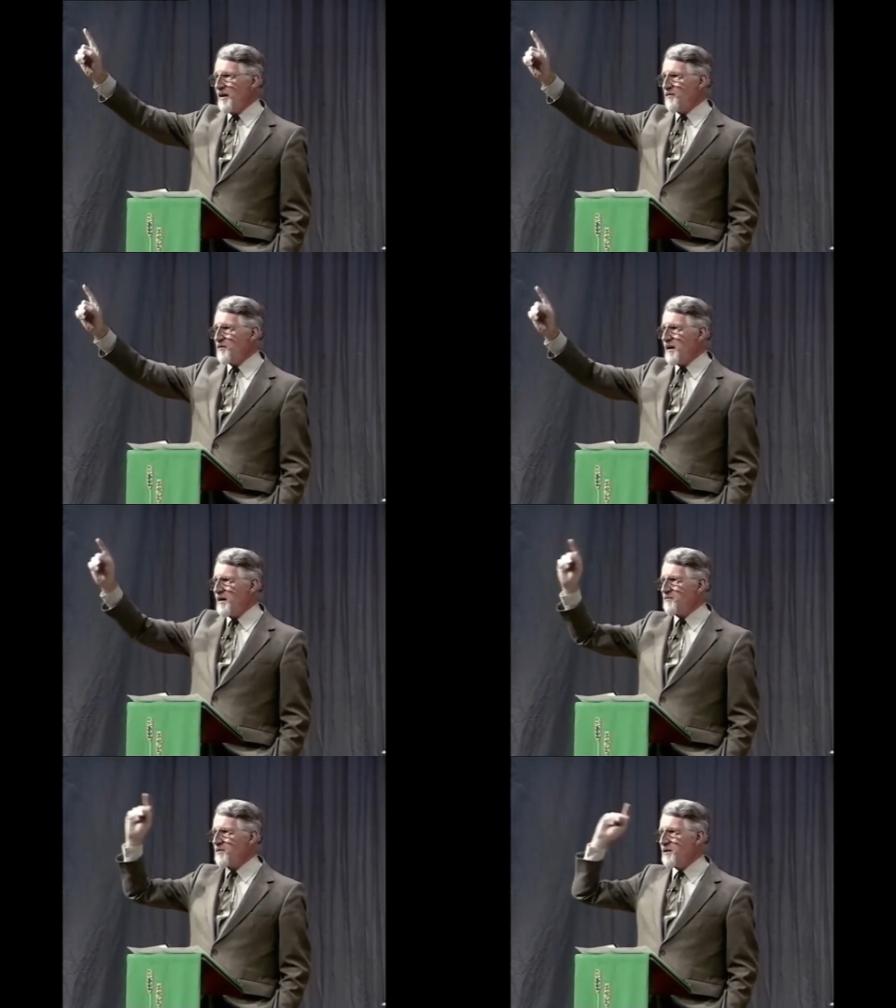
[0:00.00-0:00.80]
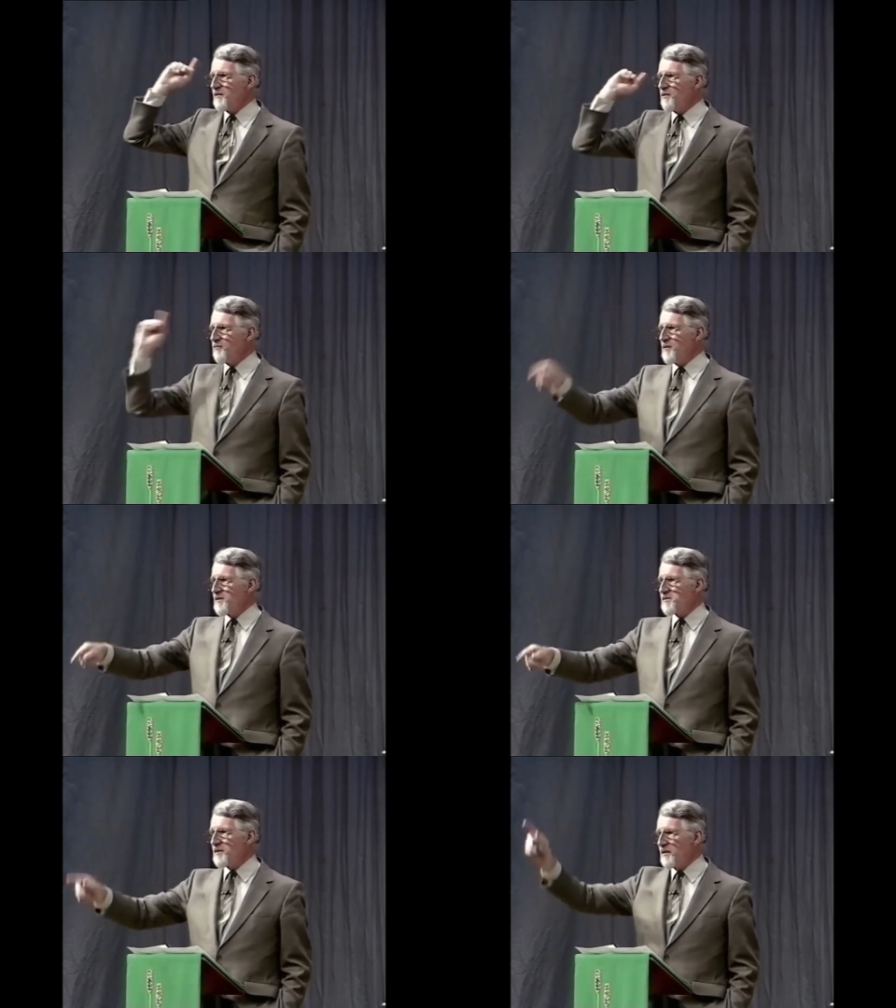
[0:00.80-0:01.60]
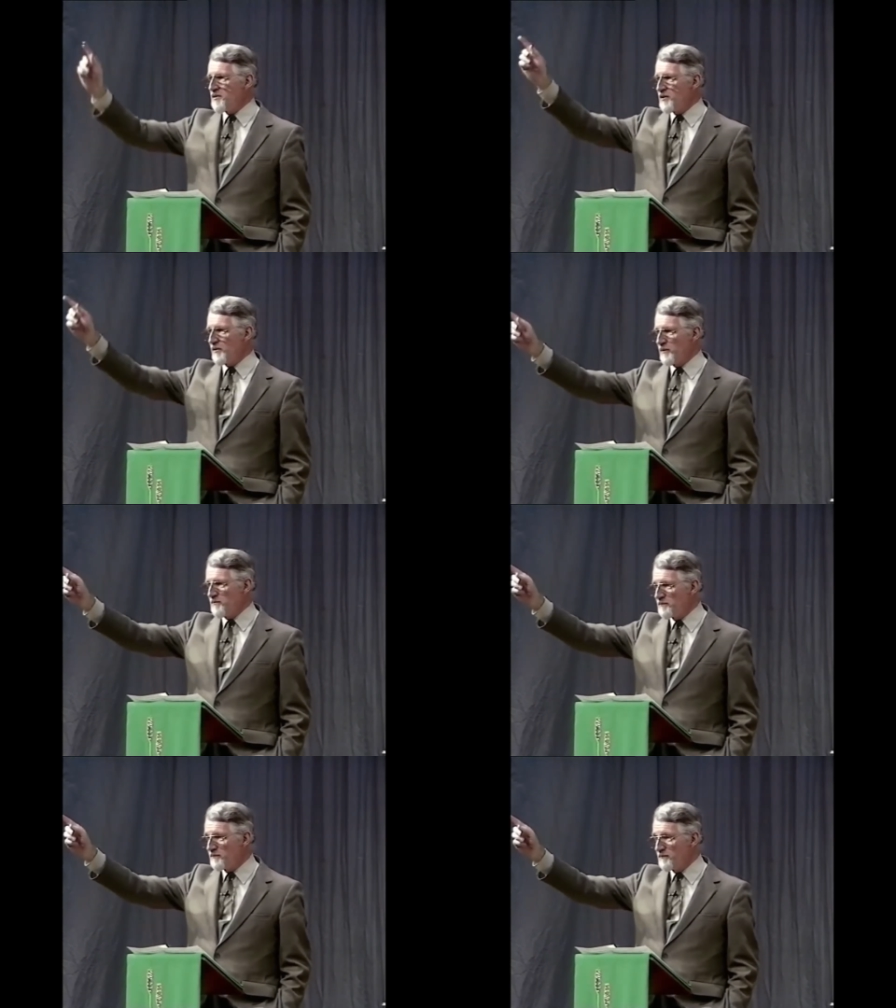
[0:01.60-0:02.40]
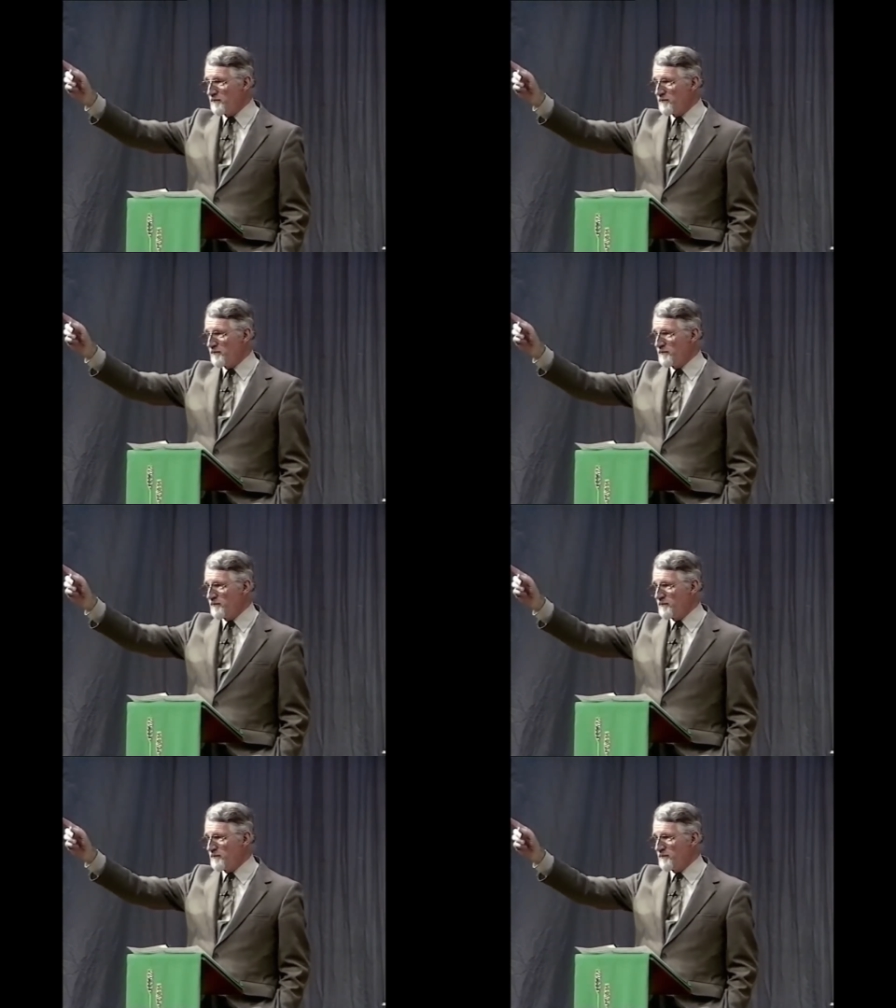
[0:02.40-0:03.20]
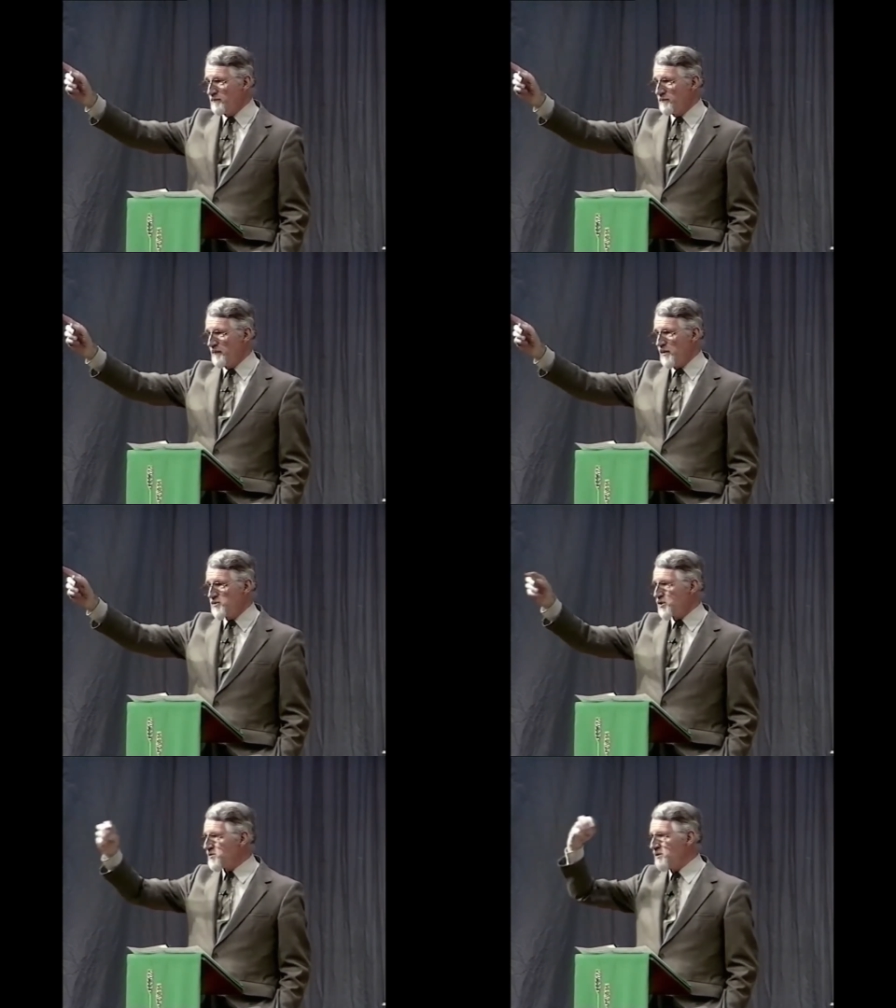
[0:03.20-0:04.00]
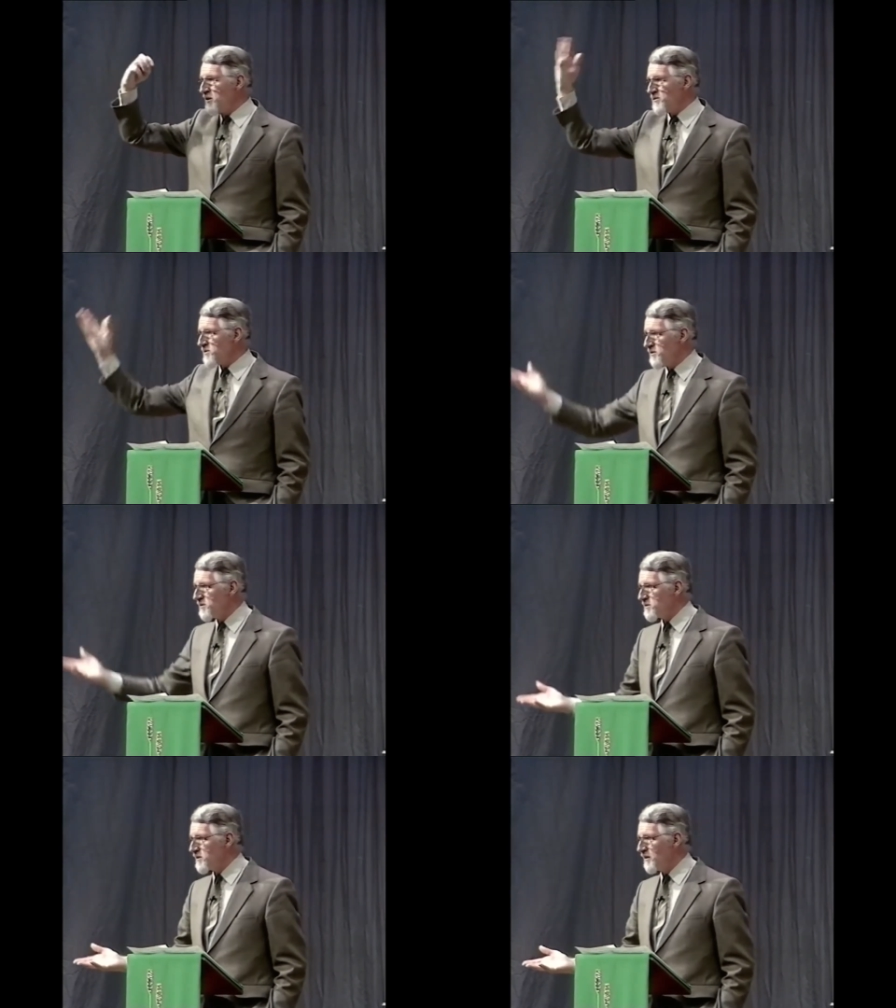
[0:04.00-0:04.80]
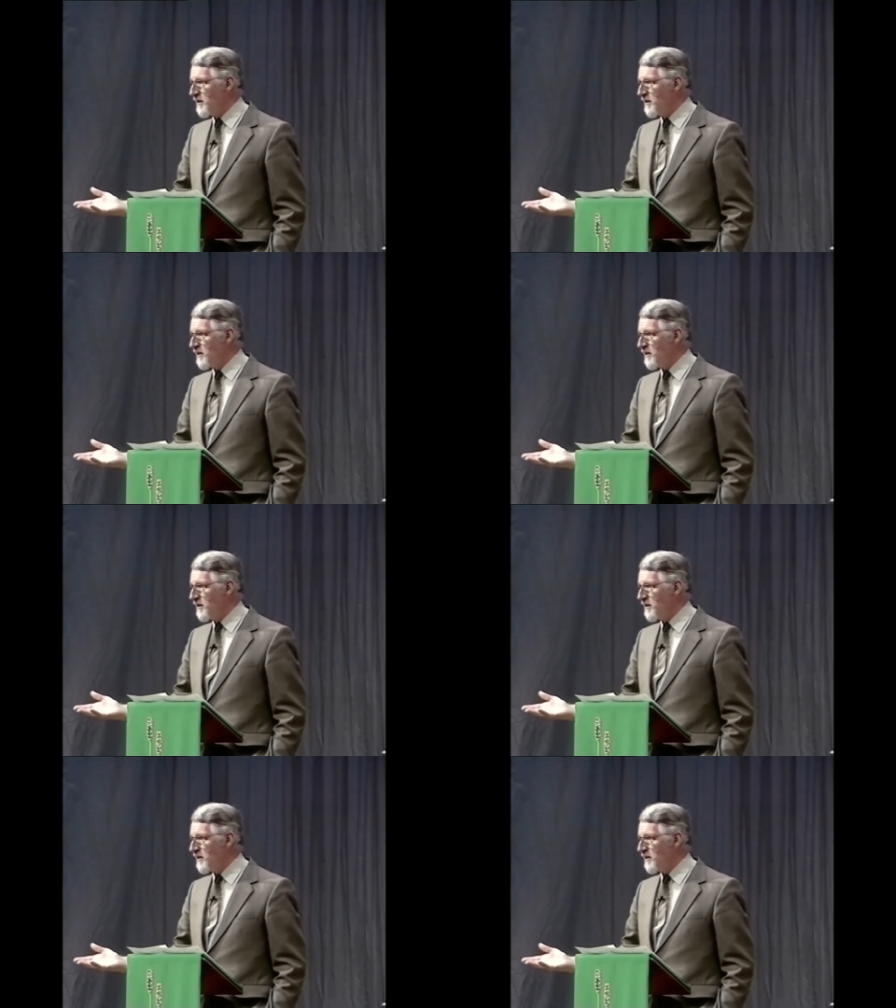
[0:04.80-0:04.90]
if they haven't done the first thing he told them? It's just nonsense.